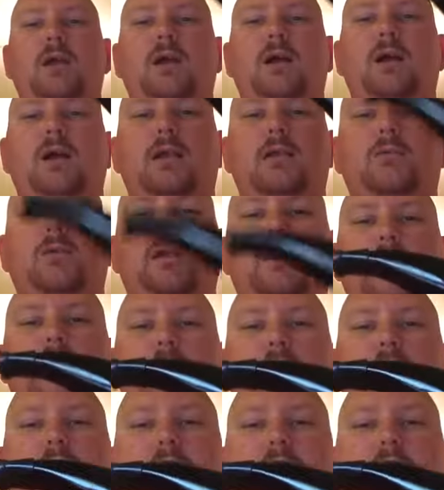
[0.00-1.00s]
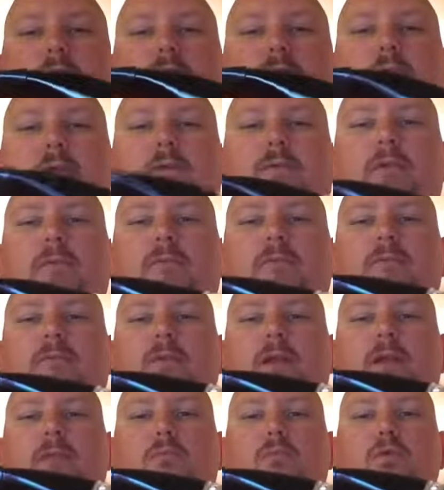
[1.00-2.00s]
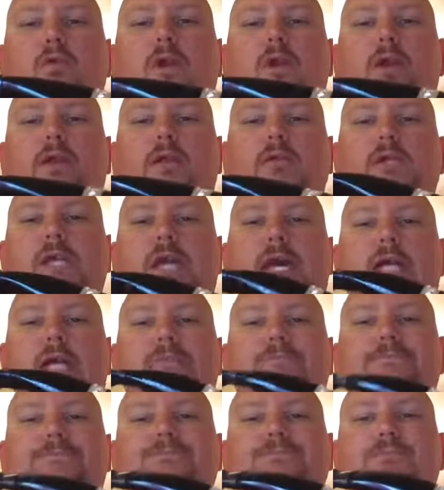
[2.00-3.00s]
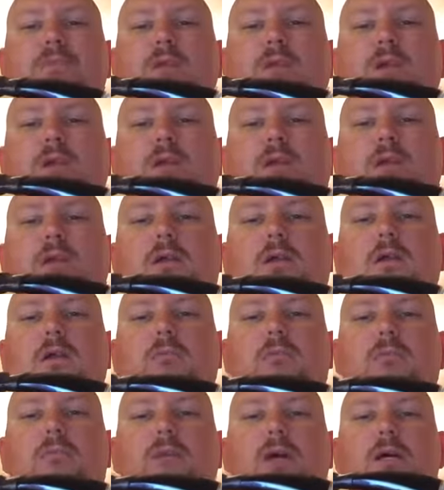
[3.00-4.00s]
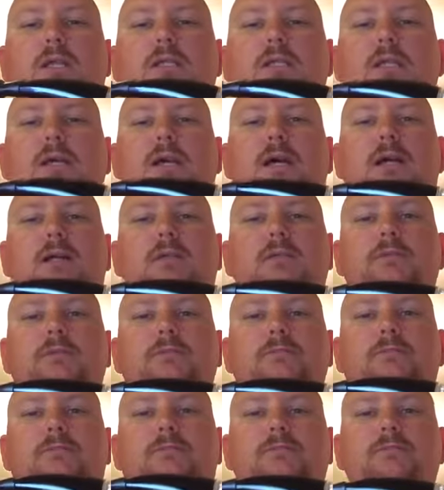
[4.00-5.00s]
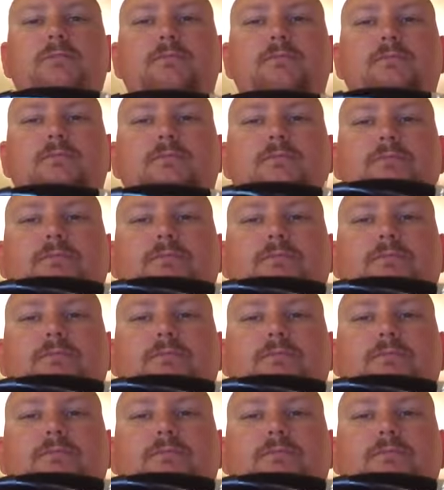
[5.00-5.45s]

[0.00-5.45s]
uh, I don't want to keep you guys forever in a boring chat. But uh, it's not boring